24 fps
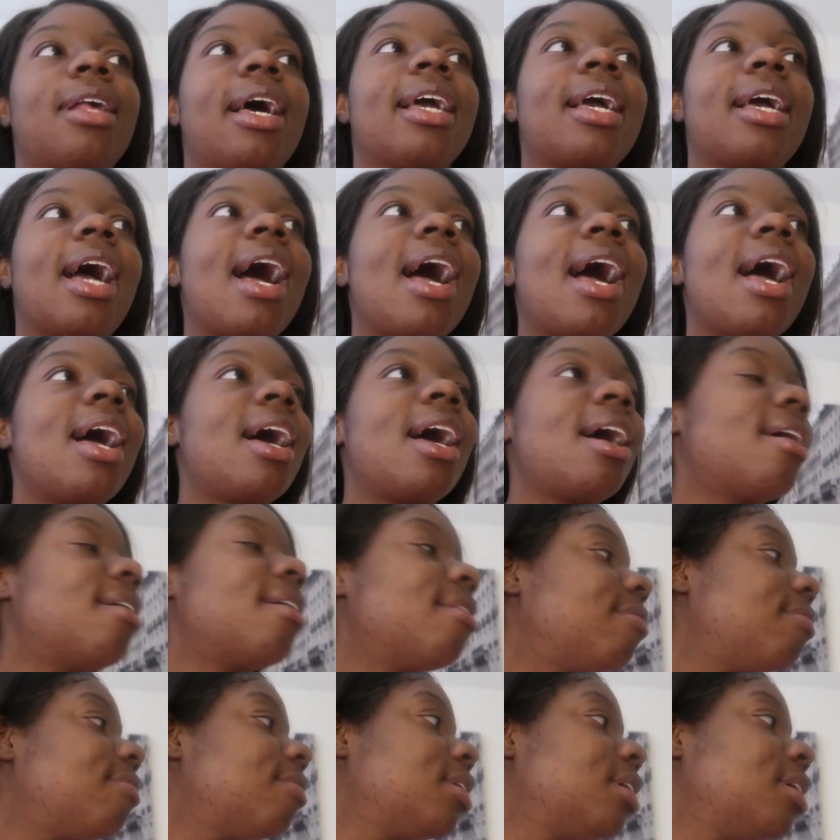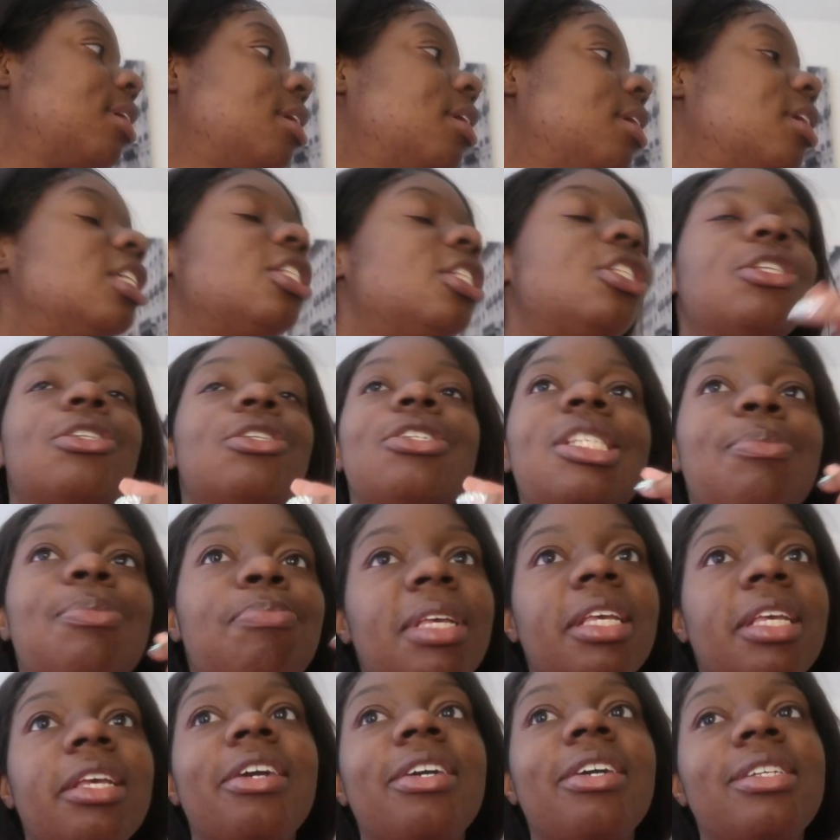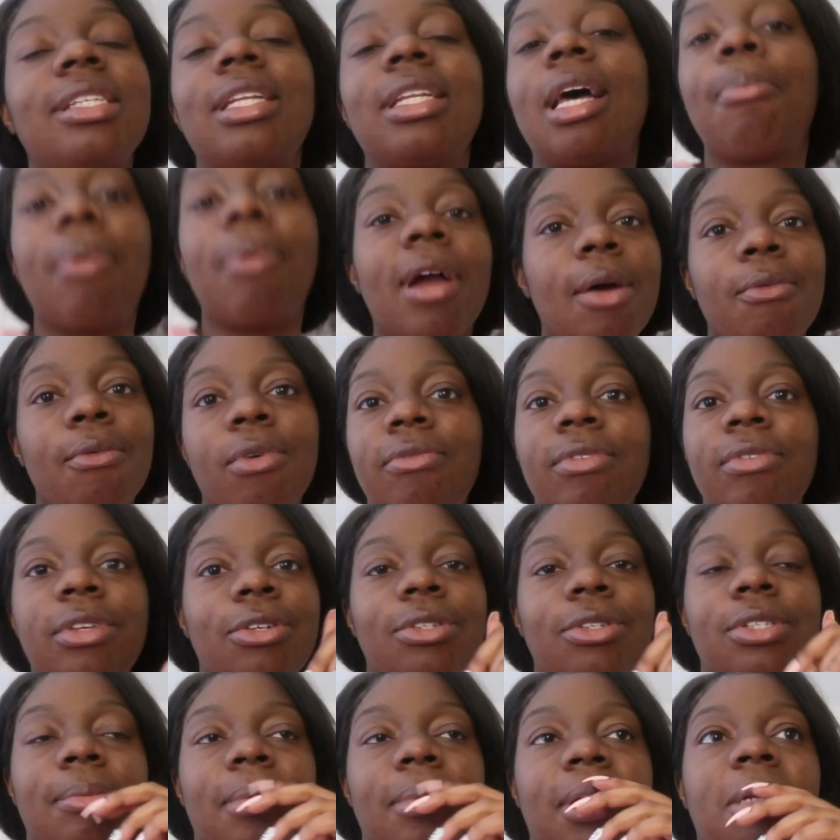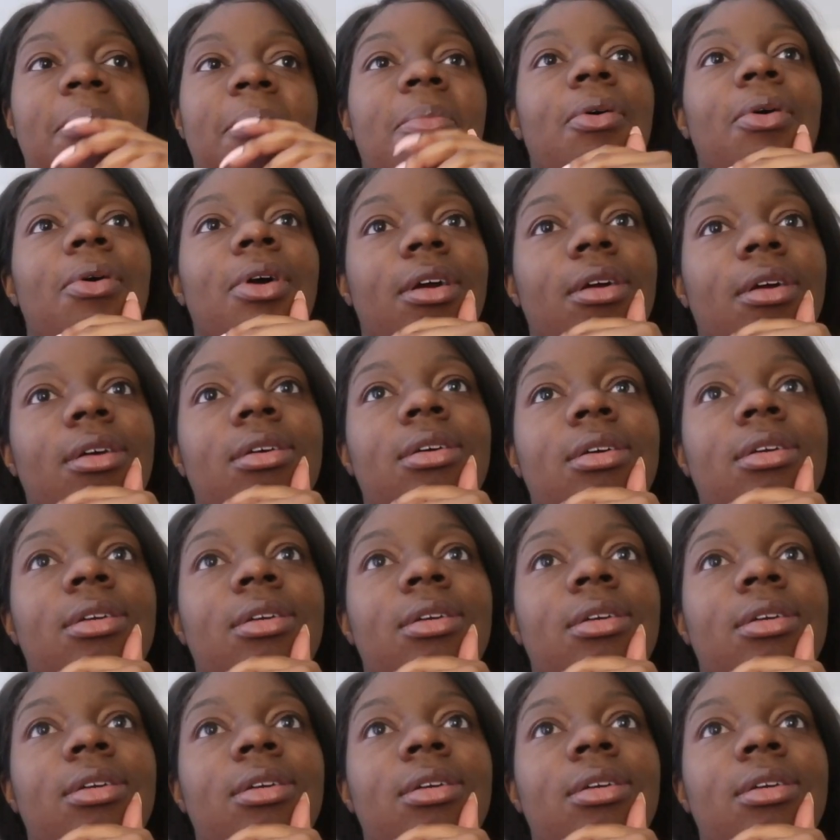Like, I have 2 speakers, and I probably won't use them anymore